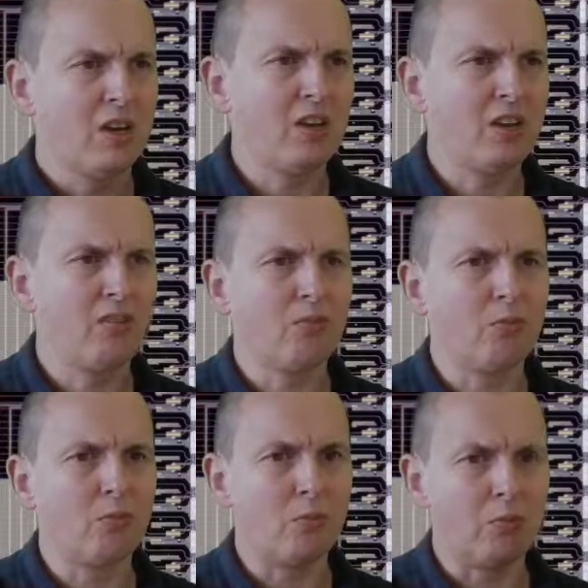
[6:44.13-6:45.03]

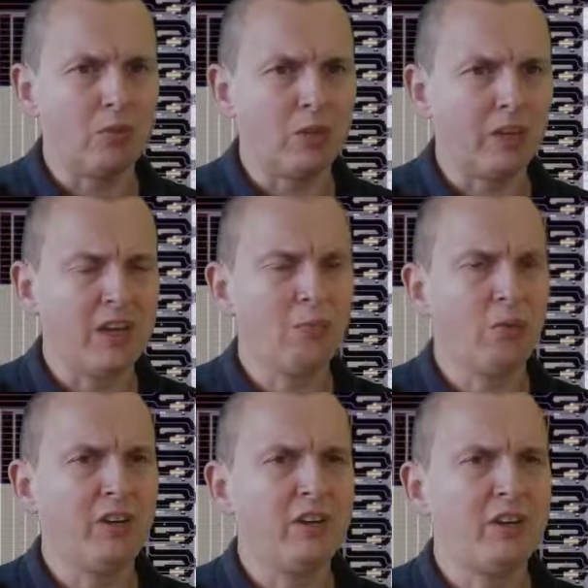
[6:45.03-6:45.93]
then again
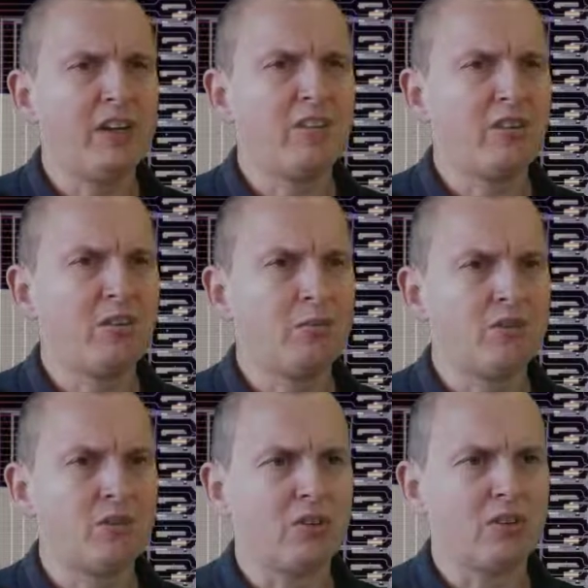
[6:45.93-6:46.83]
1 year later we
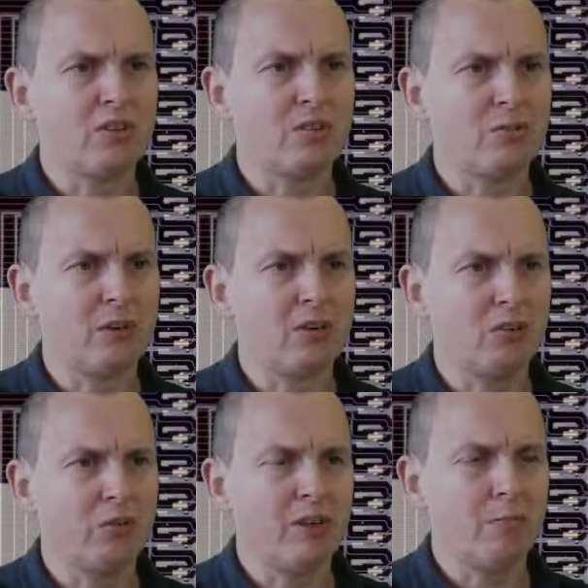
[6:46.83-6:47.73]
saw this
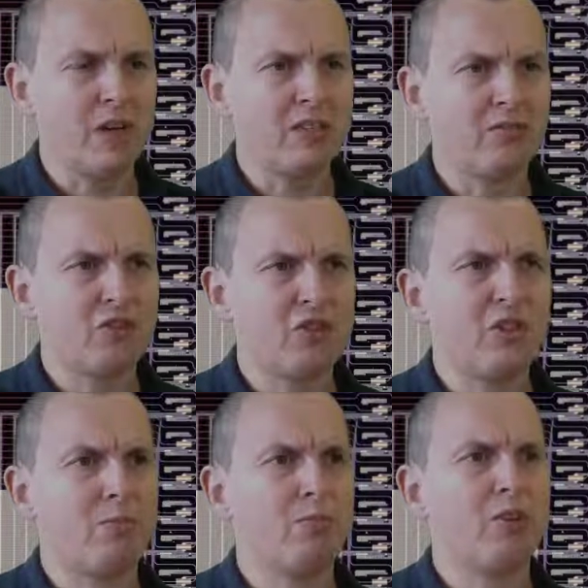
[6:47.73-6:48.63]
already massive
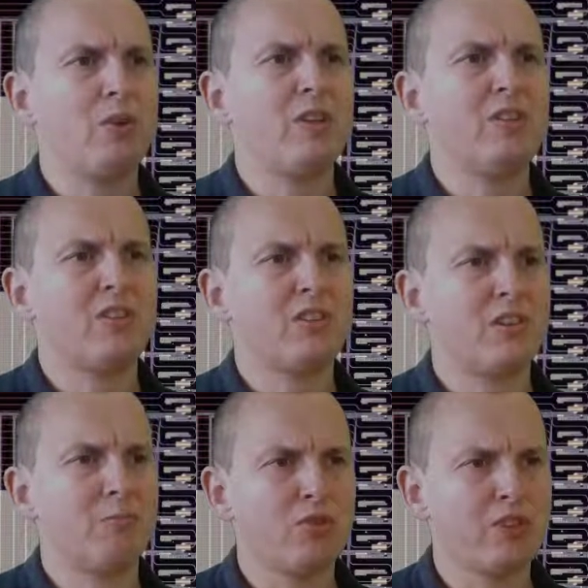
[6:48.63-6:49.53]
chip with 26
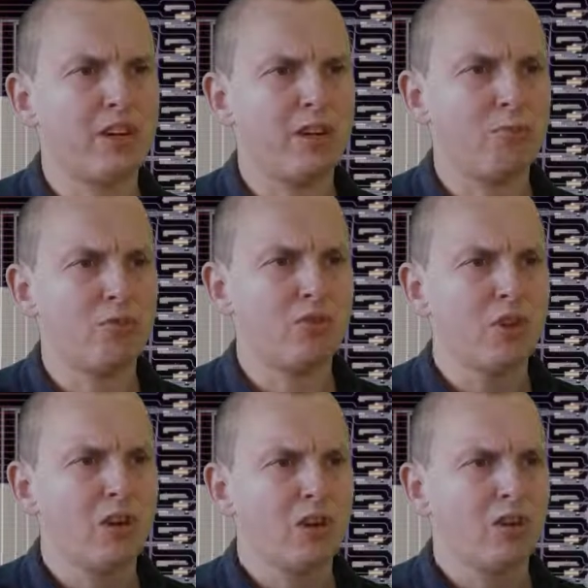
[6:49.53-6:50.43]
inputs and outputs
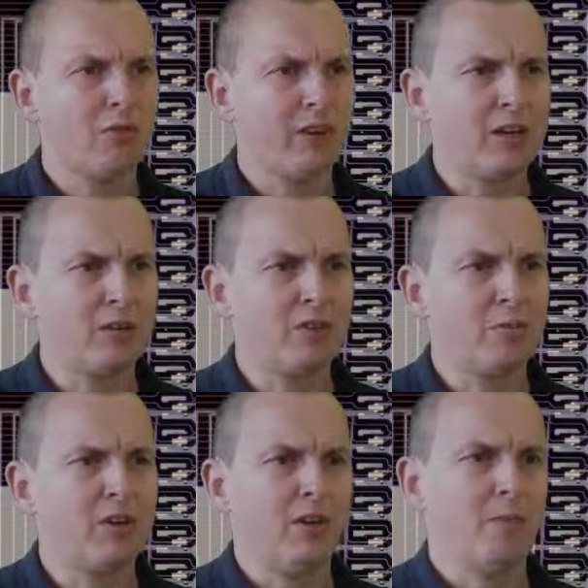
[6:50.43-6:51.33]
coming out of MIT.